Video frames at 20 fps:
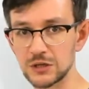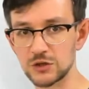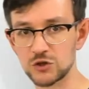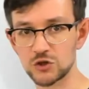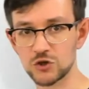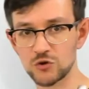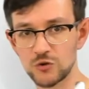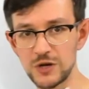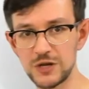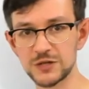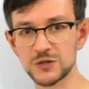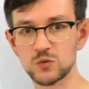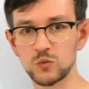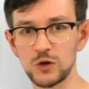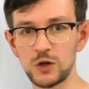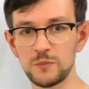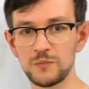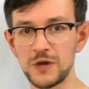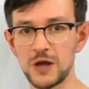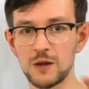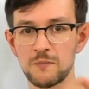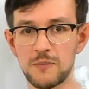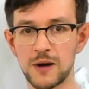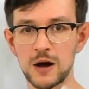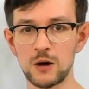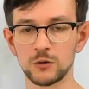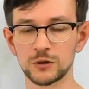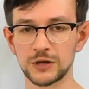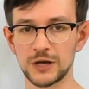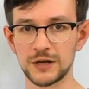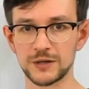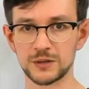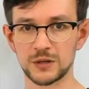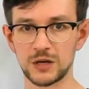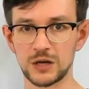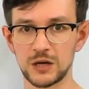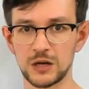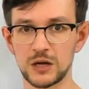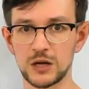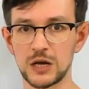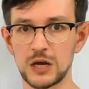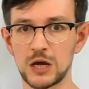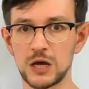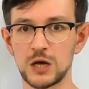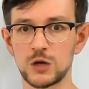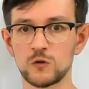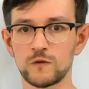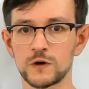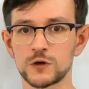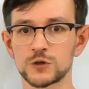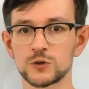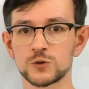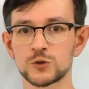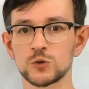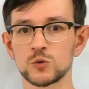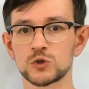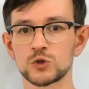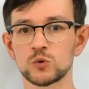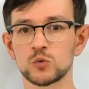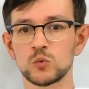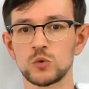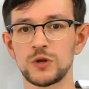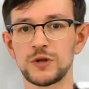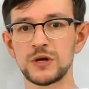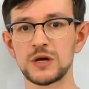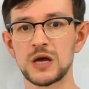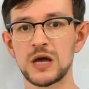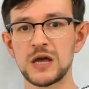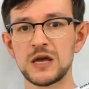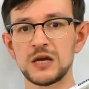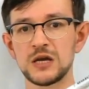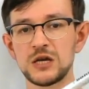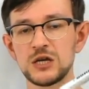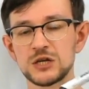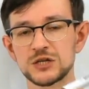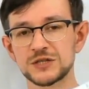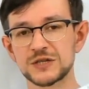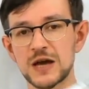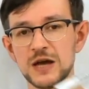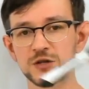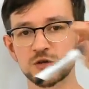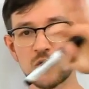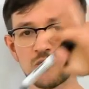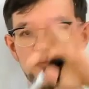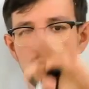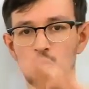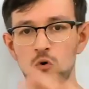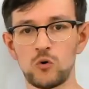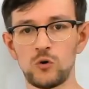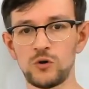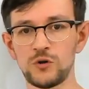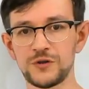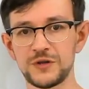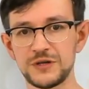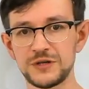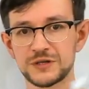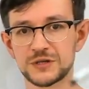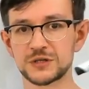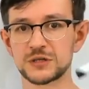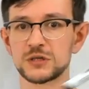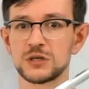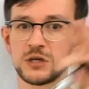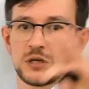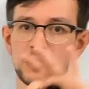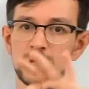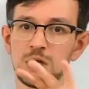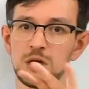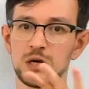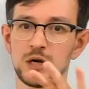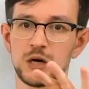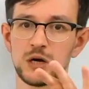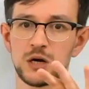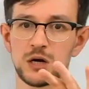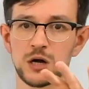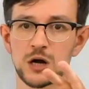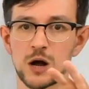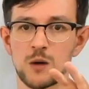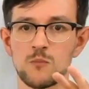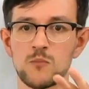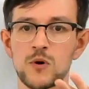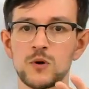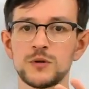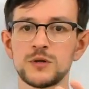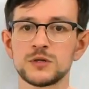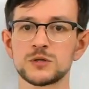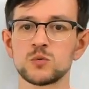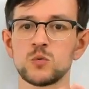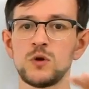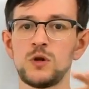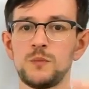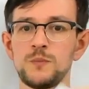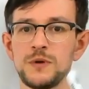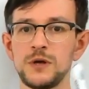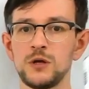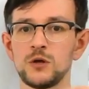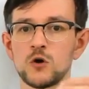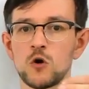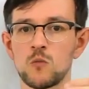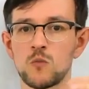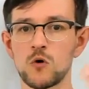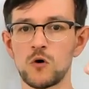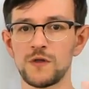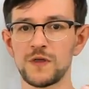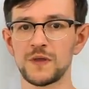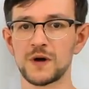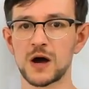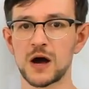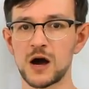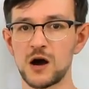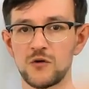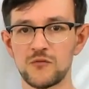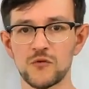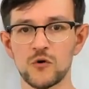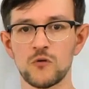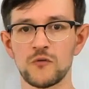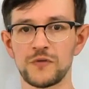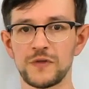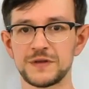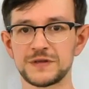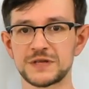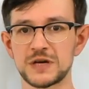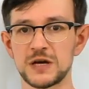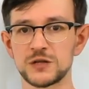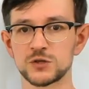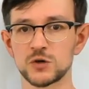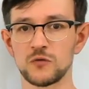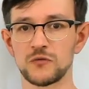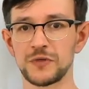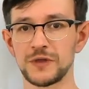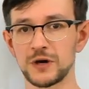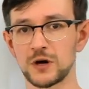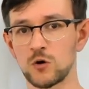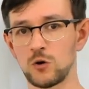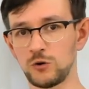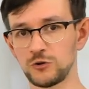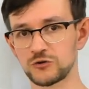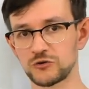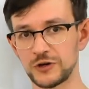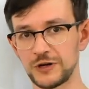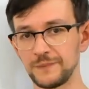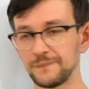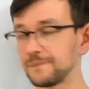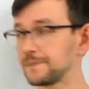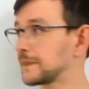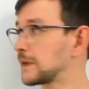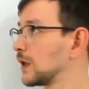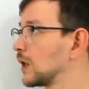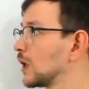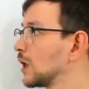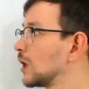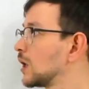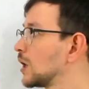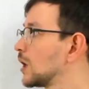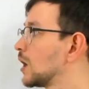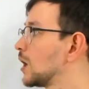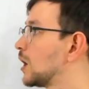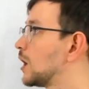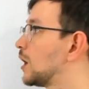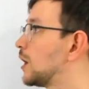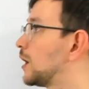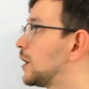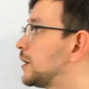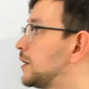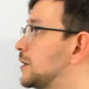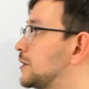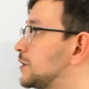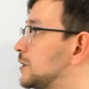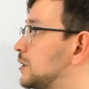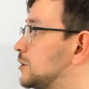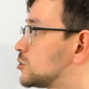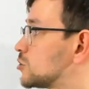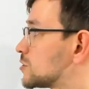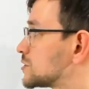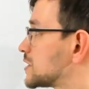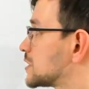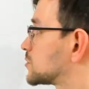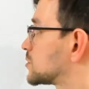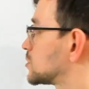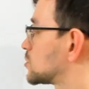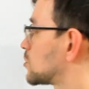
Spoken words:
trees will be about n over 2. So the size of all these components will be no more than half of the size of the whole tree. And it turns out it's